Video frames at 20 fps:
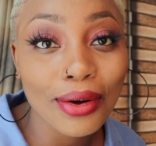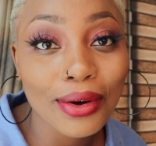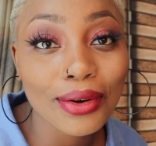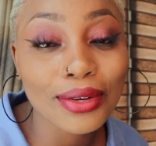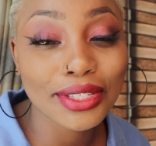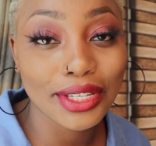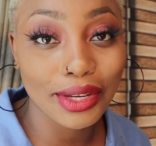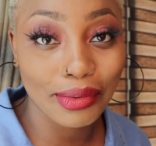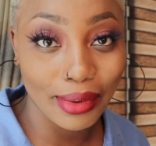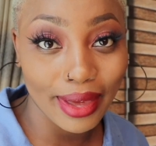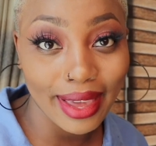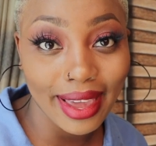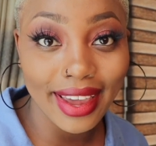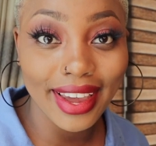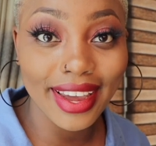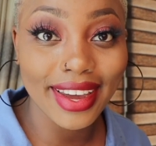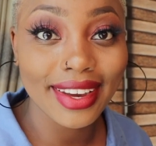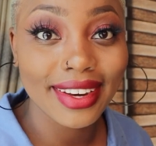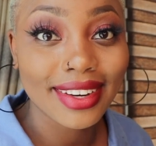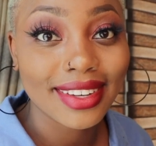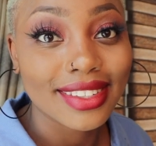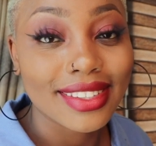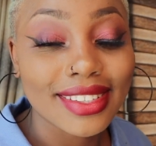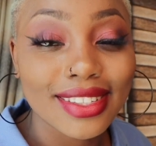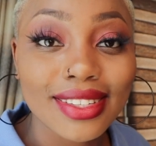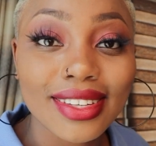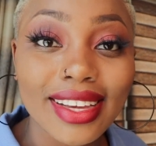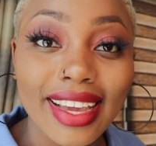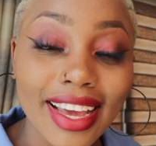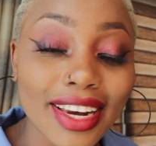GPA
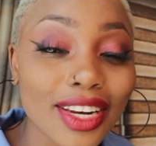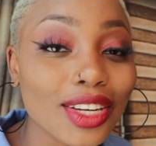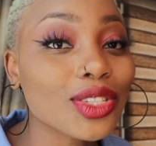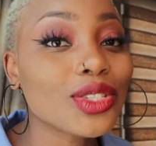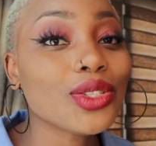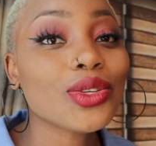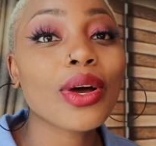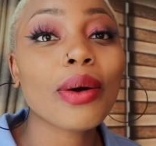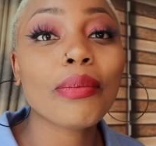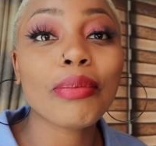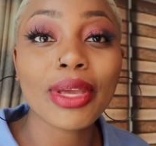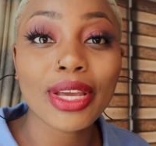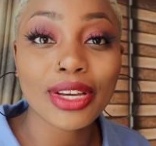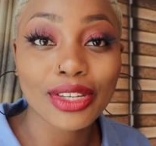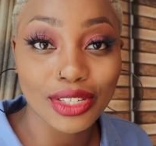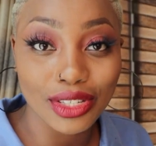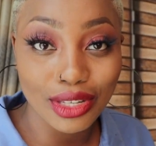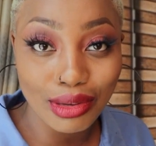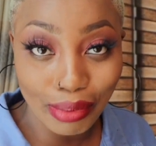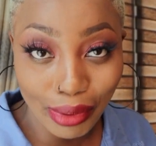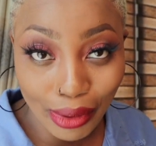to get into a PhD